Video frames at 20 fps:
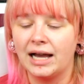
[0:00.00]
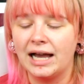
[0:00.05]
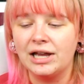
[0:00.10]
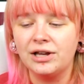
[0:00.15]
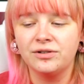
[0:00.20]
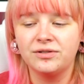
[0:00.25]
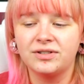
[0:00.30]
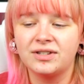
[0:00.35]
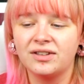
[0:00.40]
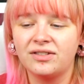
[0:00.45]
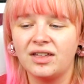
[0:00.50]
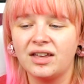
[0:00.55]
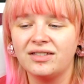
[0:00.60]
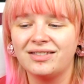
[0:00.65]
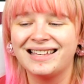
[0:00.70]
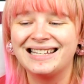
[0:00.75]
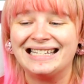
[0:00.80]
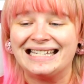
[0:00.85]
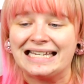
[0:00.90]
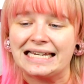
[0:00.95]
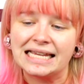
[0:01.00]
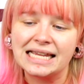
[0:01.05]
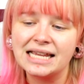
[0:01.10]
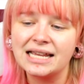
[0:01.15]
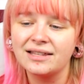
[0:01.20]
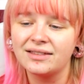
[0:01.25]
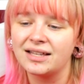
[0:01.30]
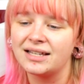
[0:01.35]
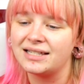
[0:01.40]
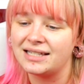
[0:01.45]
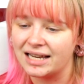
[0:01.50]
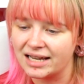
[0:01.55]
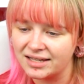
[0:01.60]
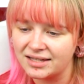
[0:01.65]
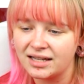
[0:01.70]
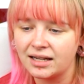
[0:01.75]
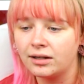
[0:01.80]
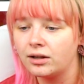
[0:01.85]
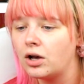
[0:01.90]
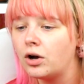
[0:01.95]
I used to think the D in the
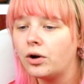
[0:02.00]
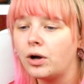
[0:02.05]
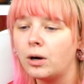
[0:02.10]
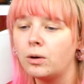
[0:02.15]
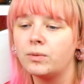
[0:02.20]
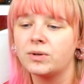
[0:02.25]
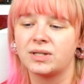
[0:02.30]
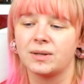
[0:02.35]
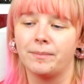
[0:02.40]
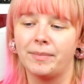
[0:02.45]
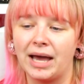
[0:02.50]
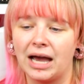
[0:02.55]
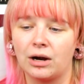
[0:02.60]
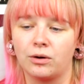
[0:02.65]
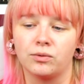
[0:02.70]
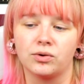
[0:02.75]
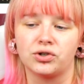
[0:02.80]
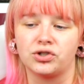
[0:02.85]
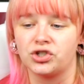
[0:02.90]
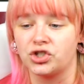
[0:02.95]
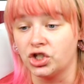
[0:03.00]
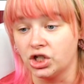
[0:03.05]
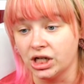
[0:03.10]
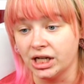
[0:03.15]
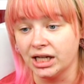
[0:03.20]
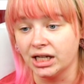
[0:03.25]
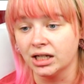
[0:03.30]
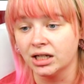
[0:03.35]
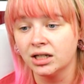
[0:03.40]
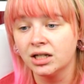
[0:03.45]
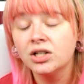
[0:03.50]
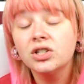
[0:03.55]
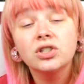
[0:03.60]
Disney logo was a backwards G.